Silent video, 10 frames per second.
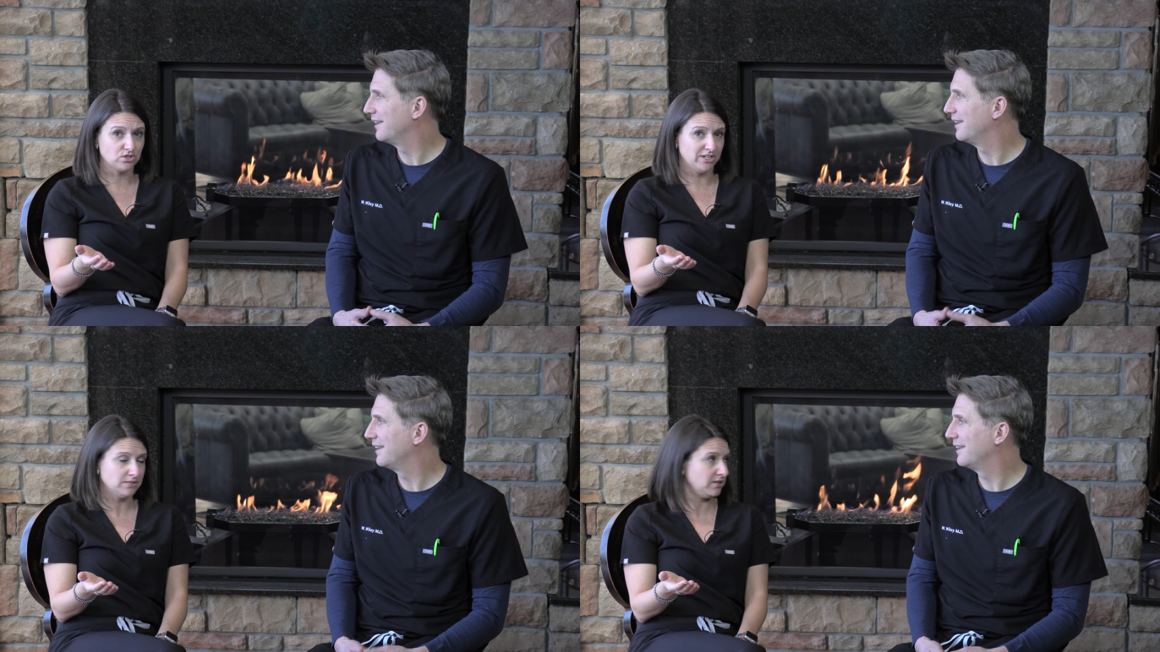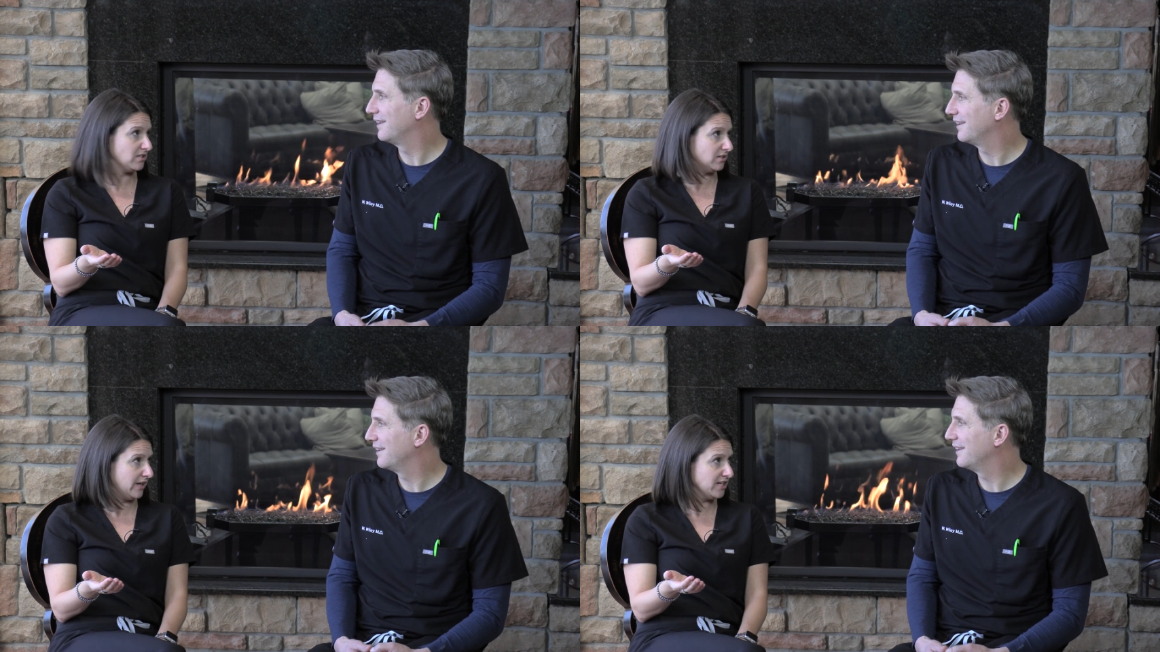Speaker 1: A transplant
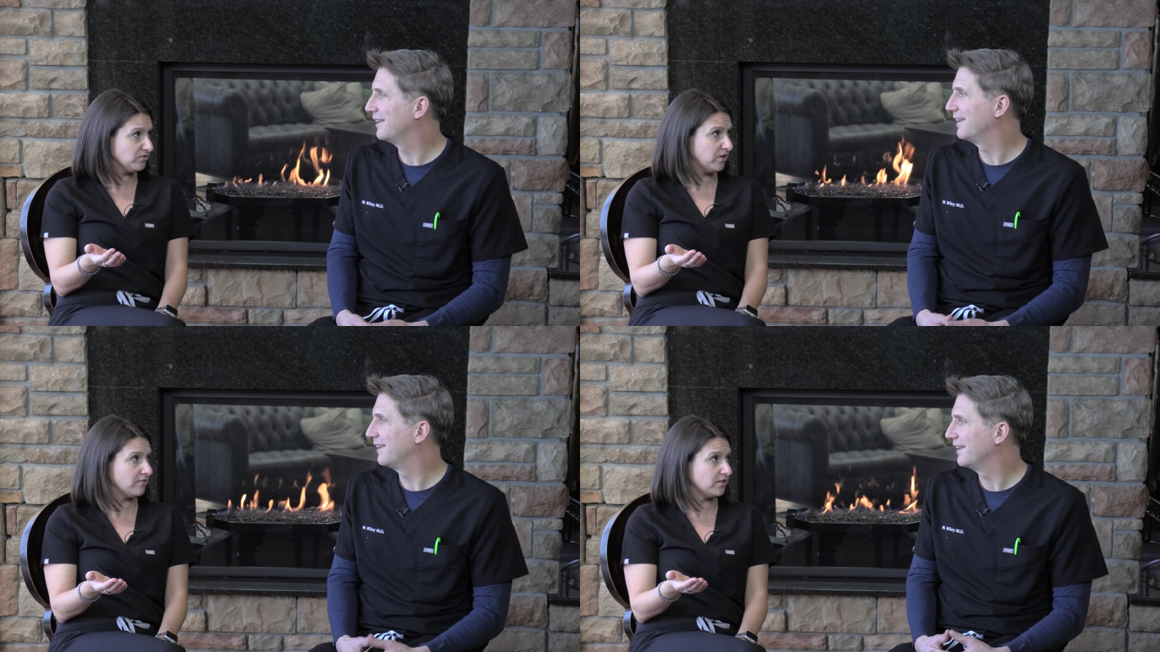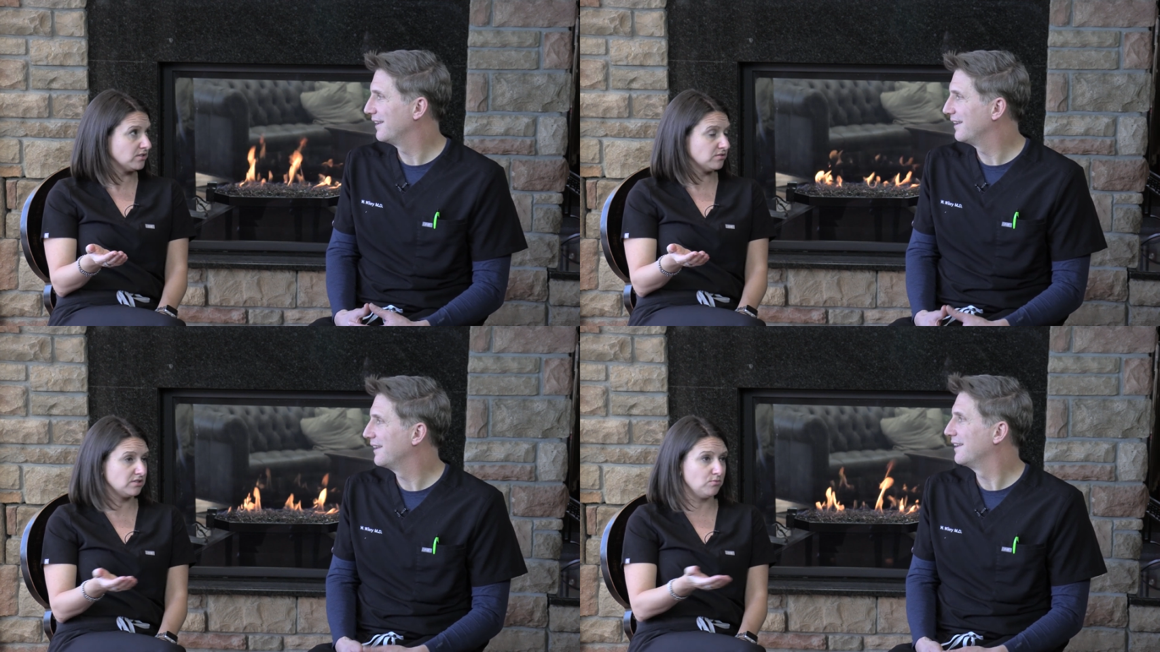doesn't last
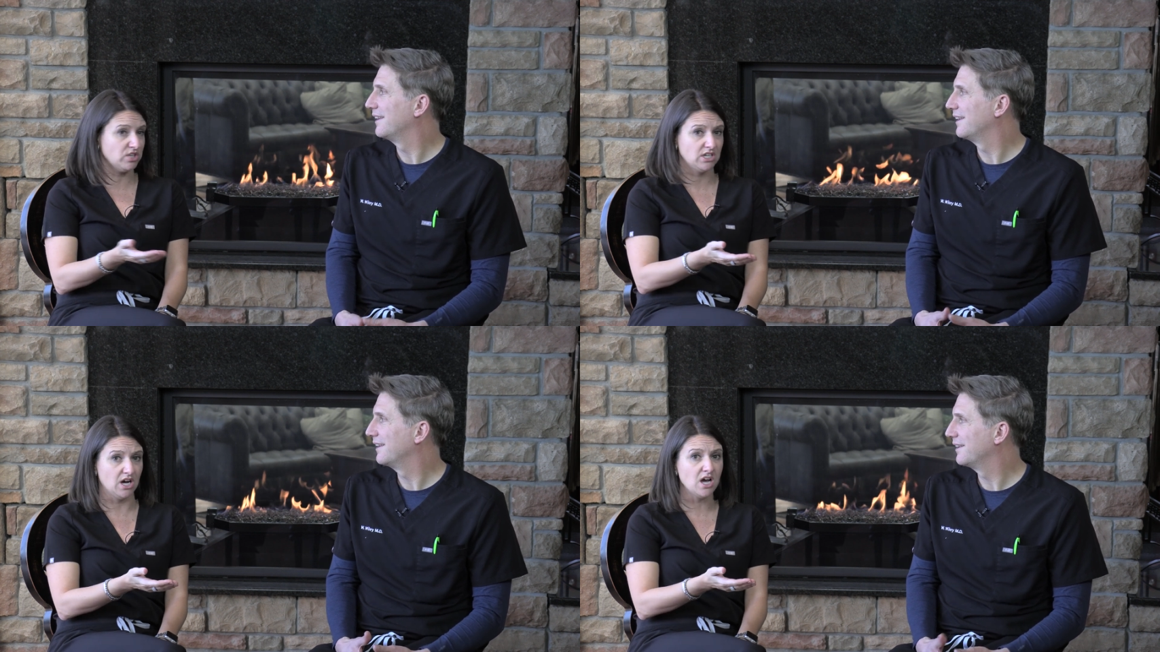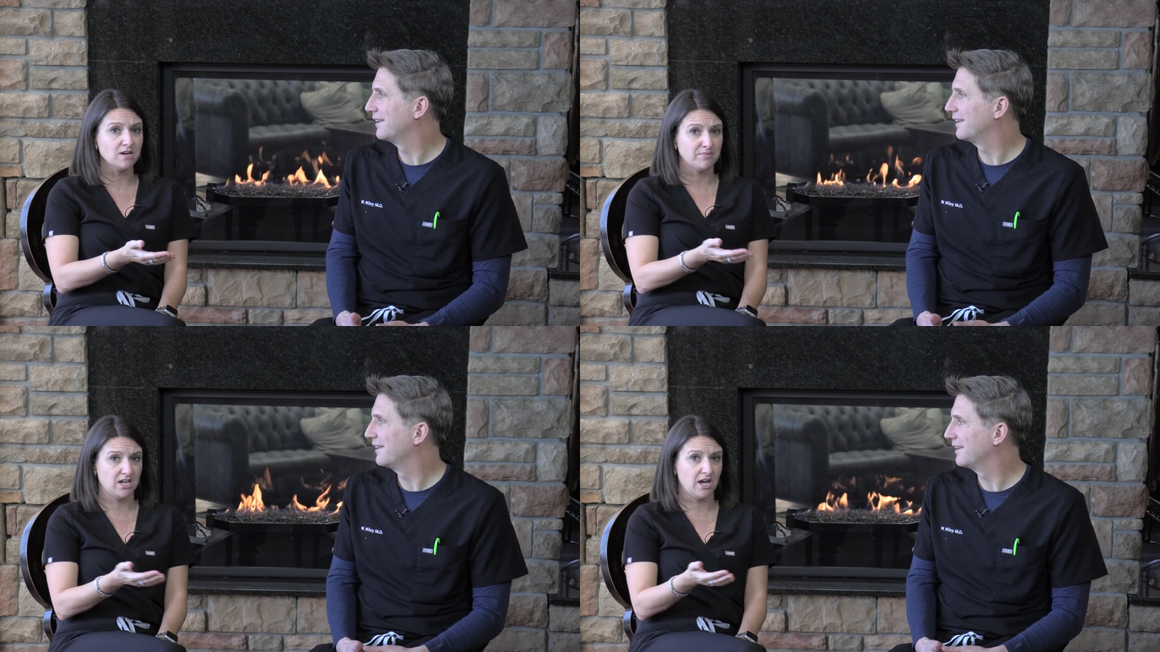forever, so someone
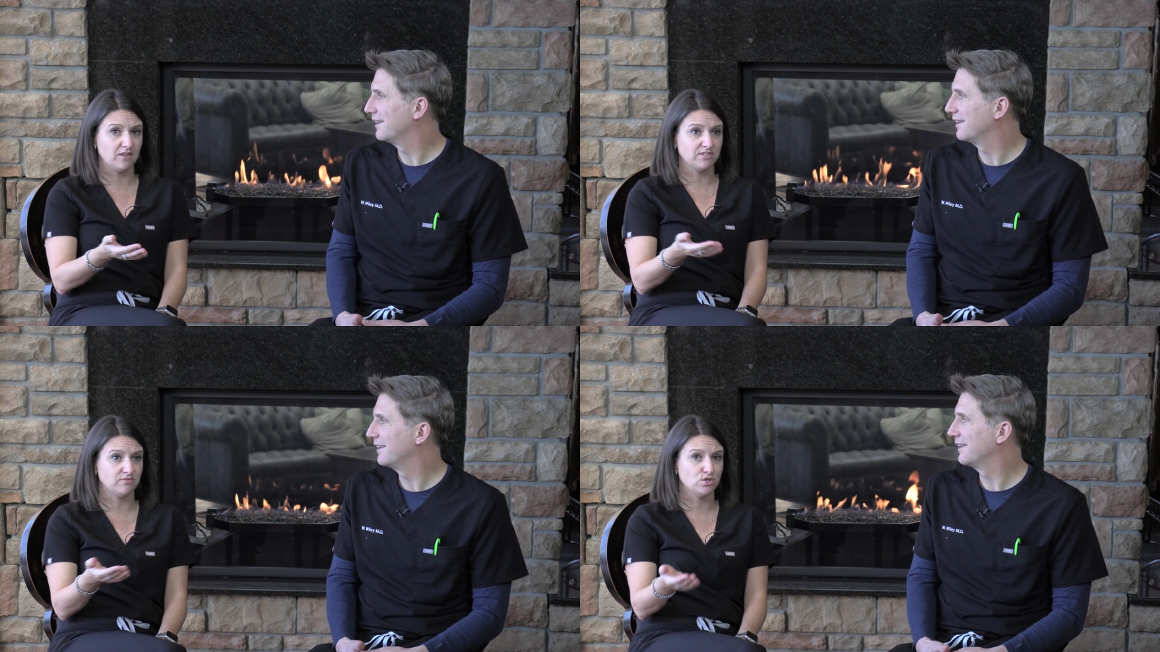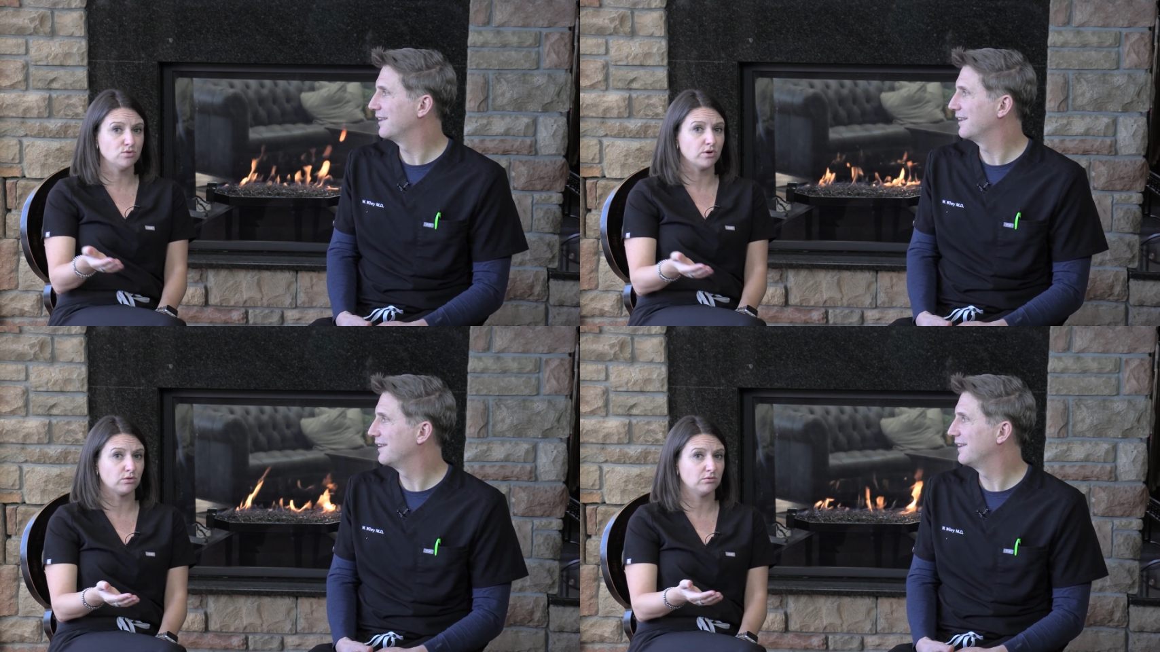young may have to have
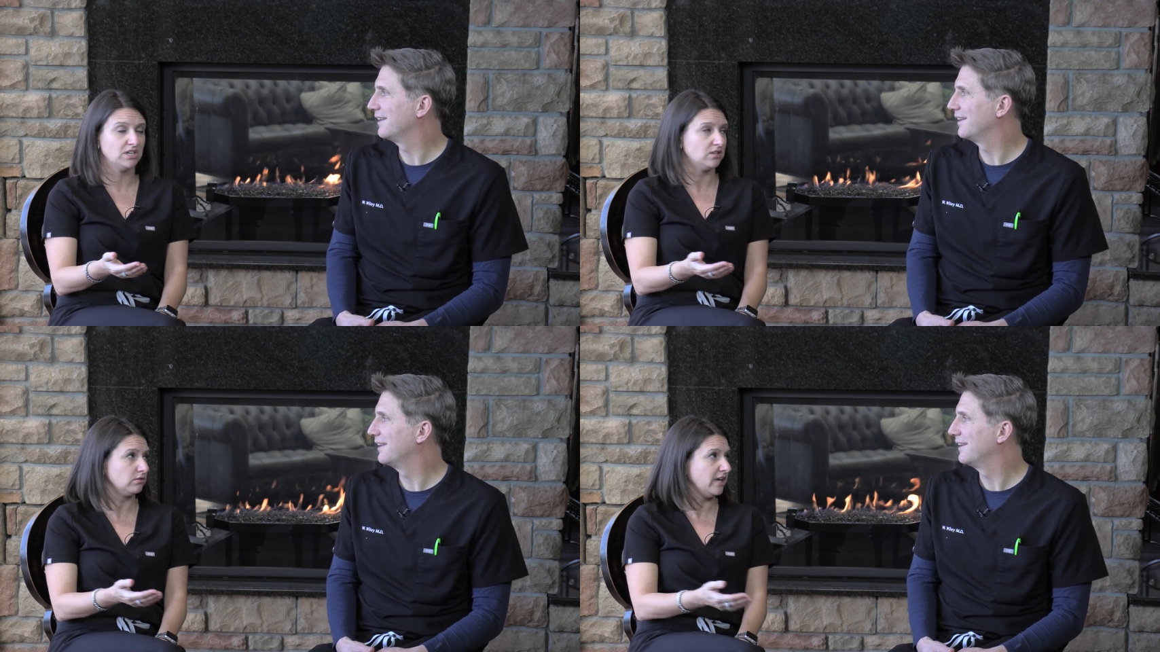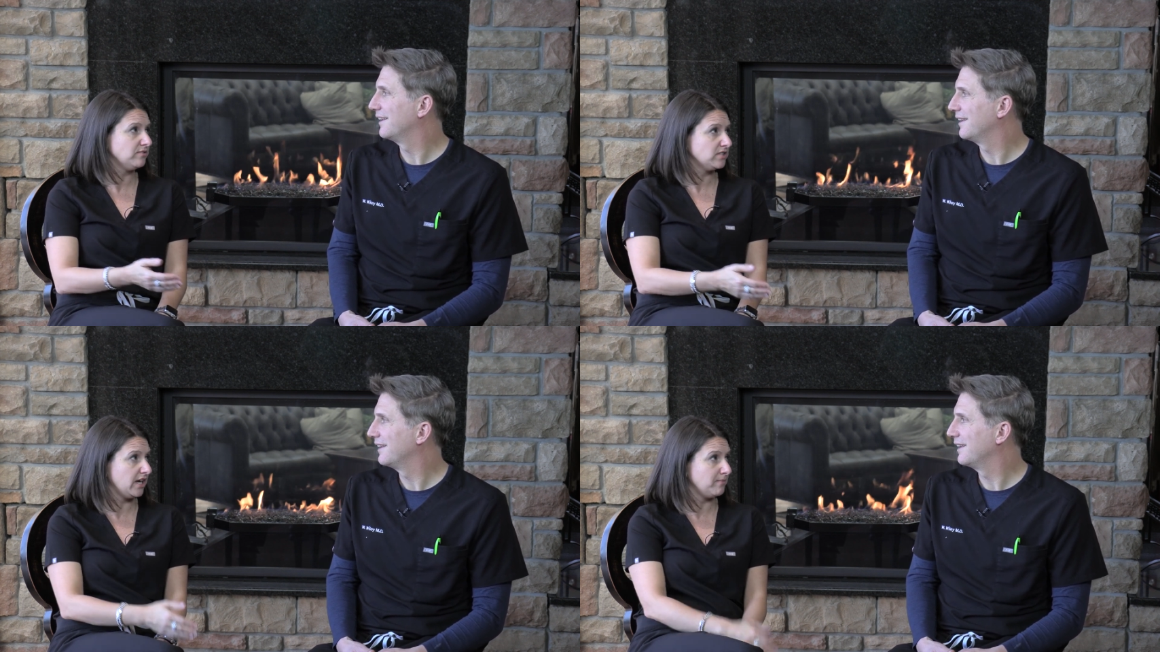two or three in their
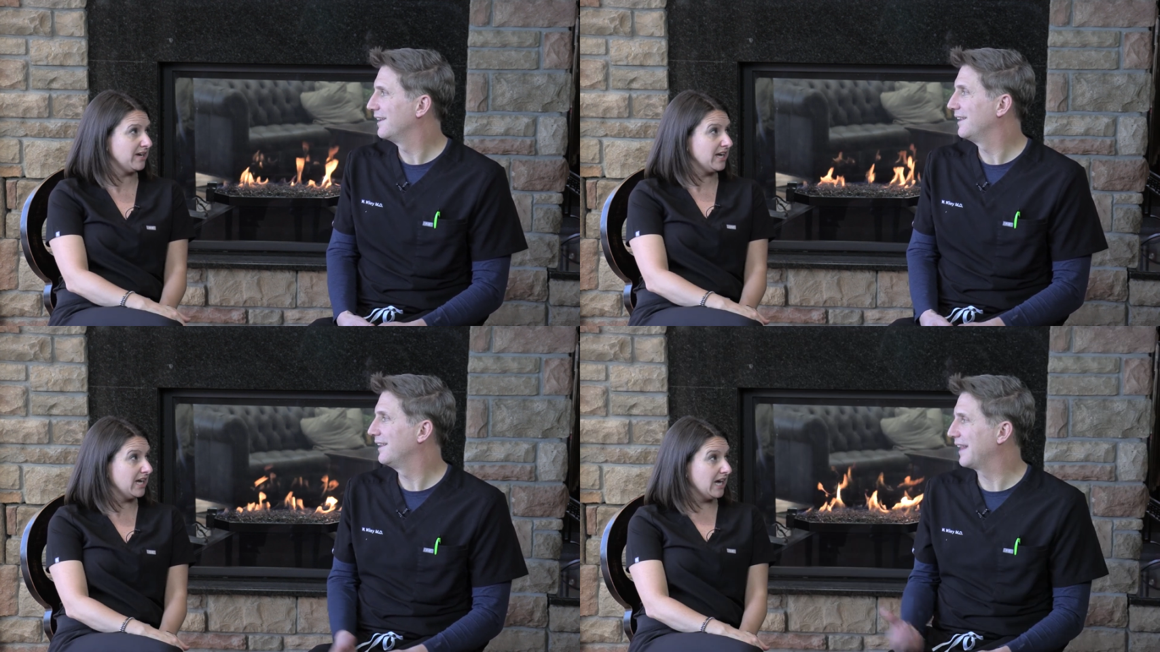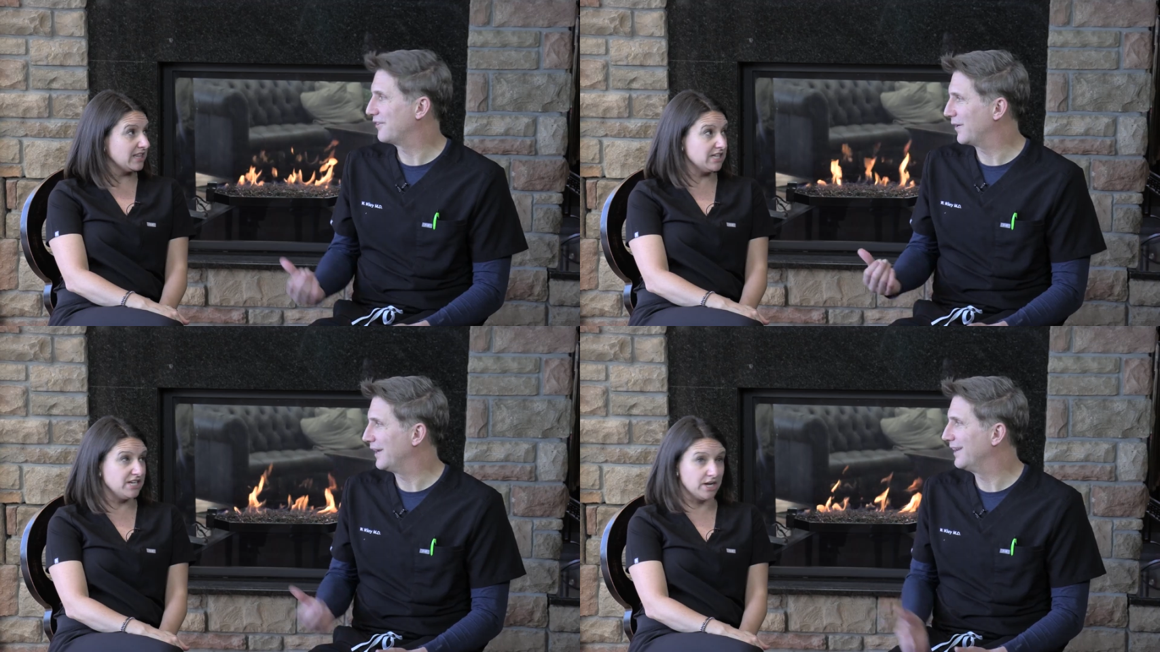lifetime. That's right.